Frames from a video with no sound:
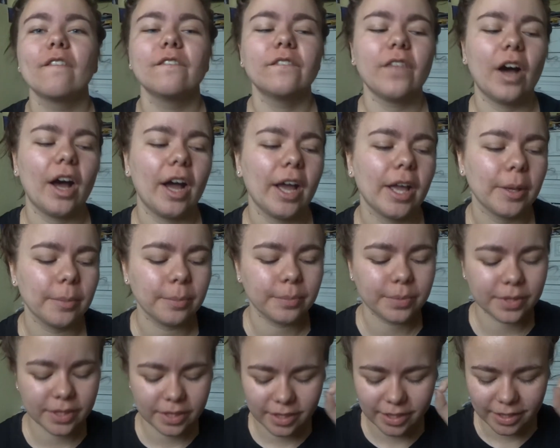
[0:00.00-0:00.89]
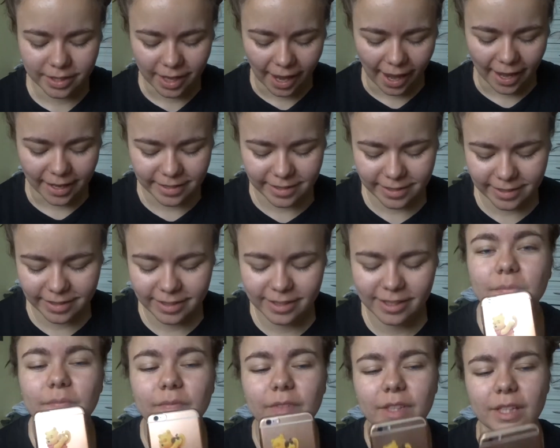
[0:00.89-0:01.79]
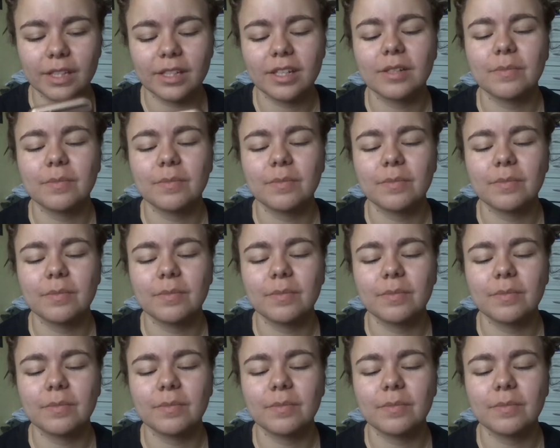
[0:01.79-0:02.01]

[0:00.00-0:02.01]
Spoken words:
Vibes, yes. This